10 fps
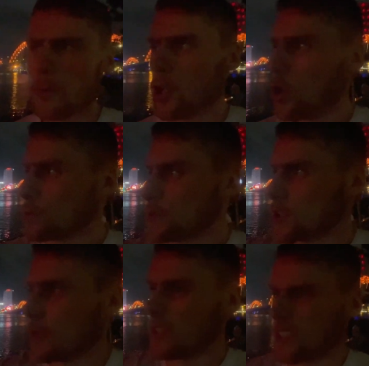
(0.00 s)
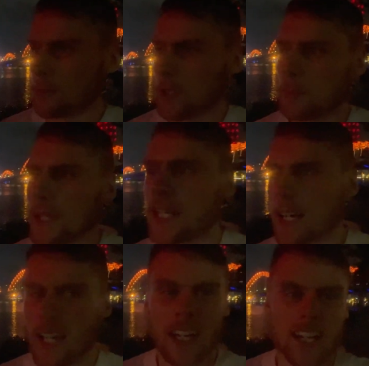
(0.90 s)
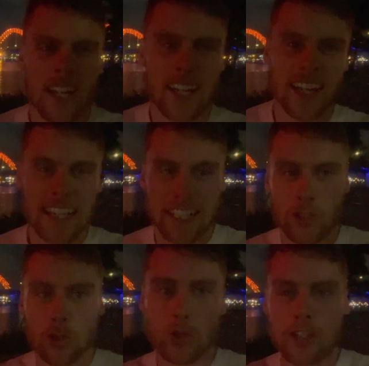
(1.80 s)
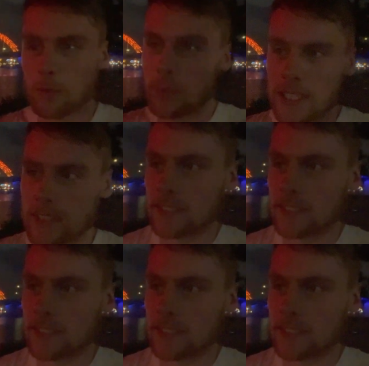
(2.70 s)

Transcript: many options down here. It must be like a kind of tourist place,